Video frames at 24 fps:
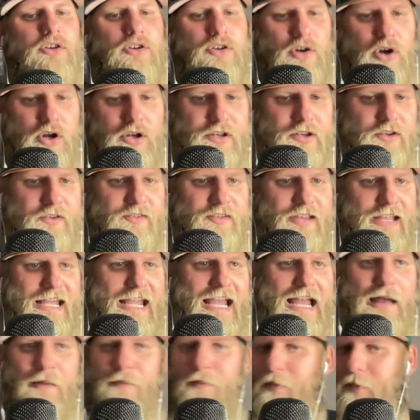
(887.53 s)
good to see
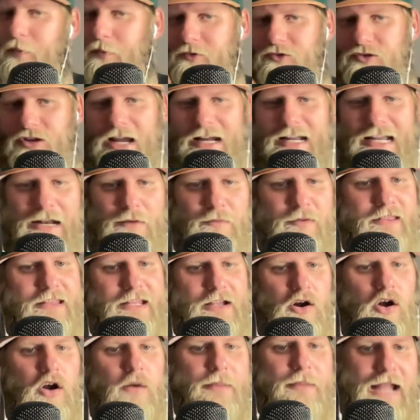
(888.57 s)
him check in with the
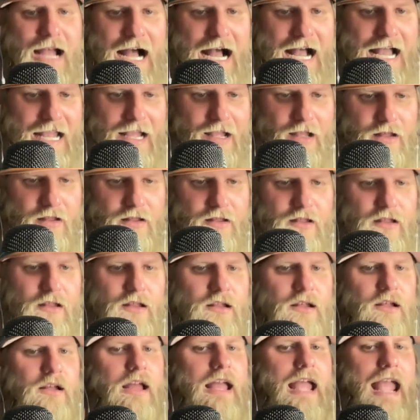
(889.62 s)
RBI
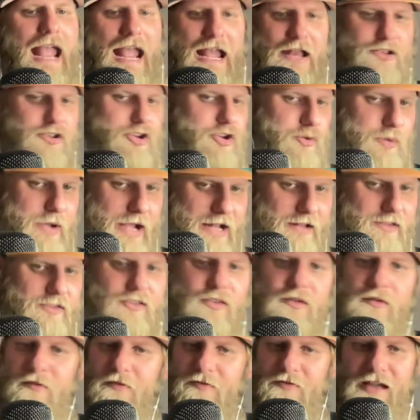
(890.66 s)
and 2
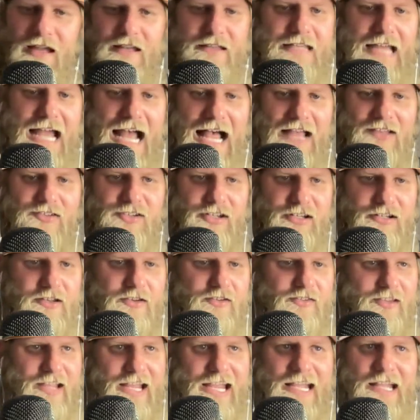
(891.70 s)
hits. Fantastic to
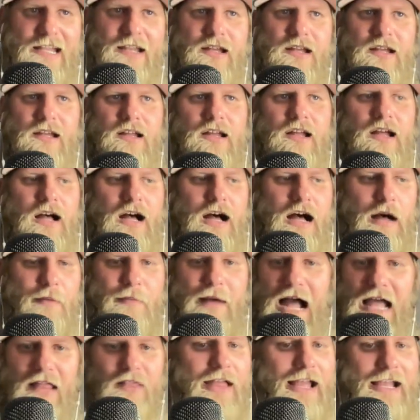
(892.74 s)
see.
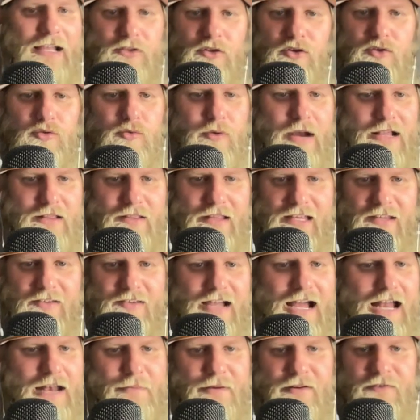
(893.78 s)
I like Luke Raley. He's
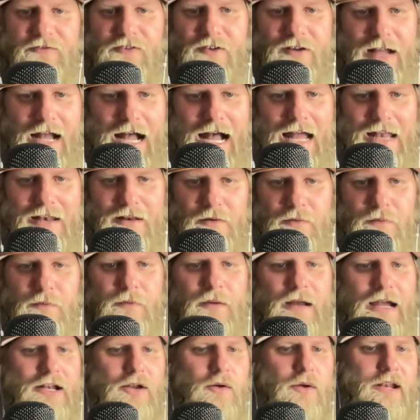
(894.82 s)
kind of been forgotten.
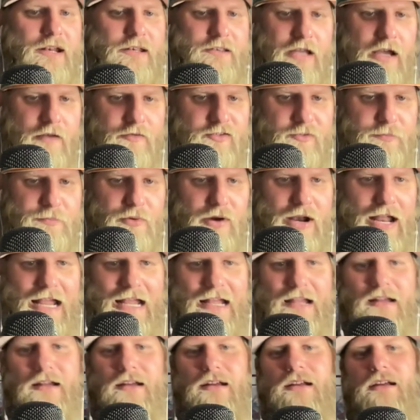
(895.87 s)
I know he had a tough
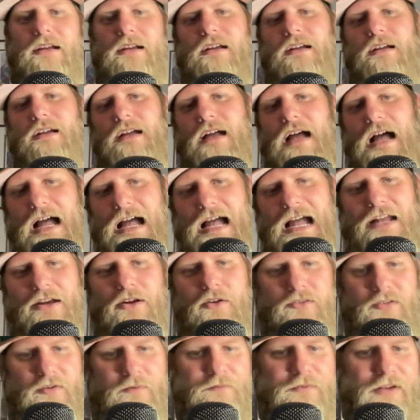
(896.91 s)
spring. I know
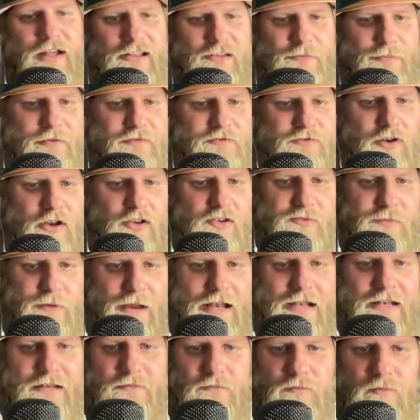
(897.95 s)
some fans have been
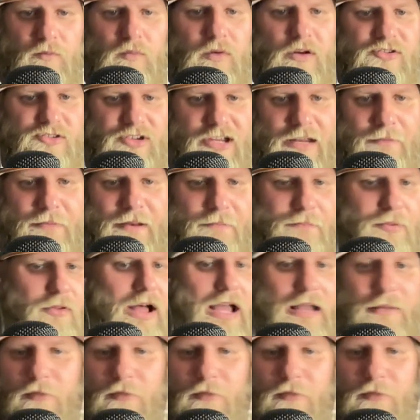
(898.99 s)
frustrated, wishing he'd be playing